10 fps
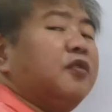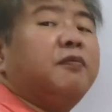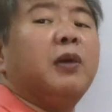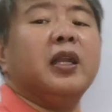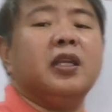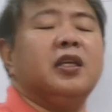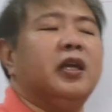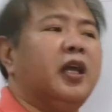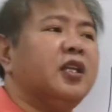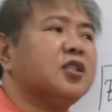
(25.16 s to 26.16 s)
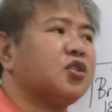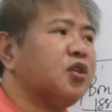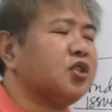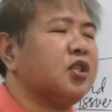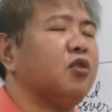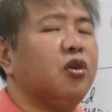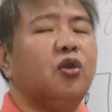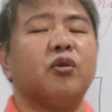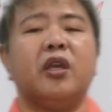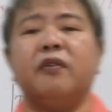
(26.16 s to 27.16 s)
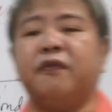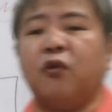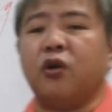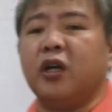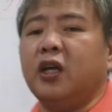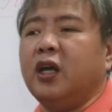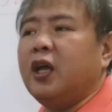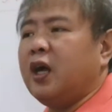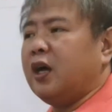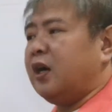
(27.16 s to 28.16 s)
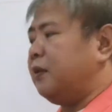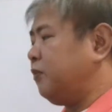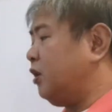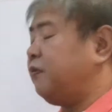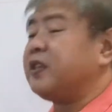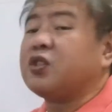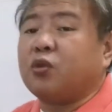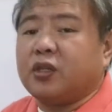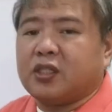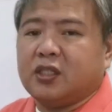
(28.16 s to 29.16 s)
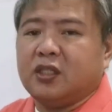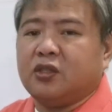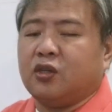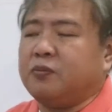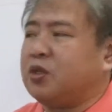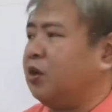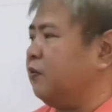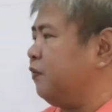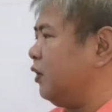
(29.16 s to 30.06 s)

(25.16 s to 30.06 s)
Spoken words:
of money and is searching or looking for investors in terms of